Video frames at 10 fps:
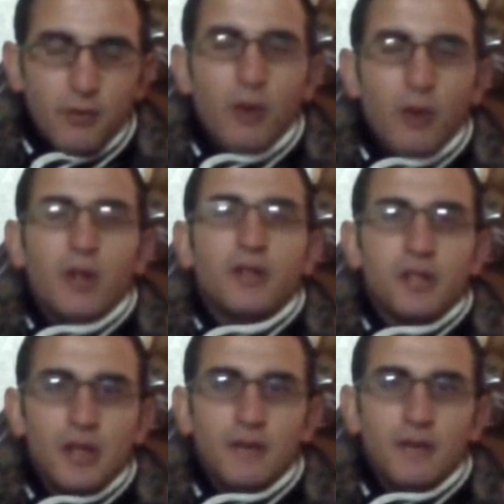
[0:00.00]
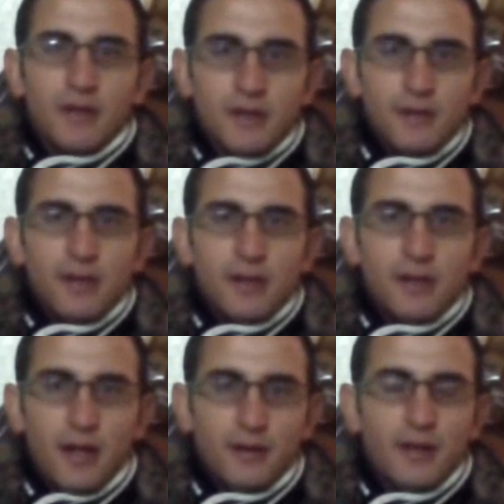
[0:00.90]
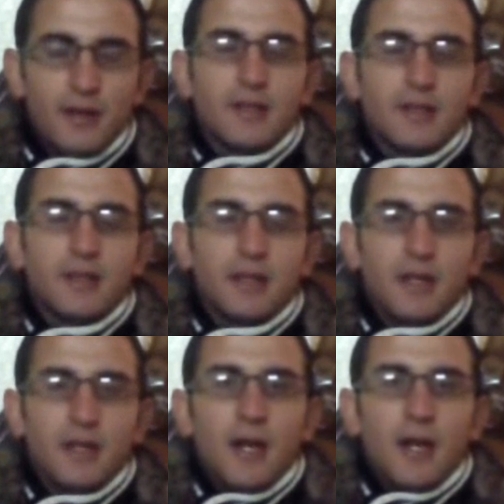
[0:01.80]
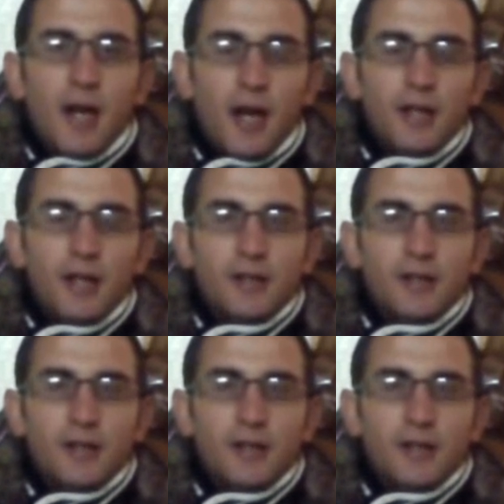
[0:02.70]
Alfarouspe theory does not exclude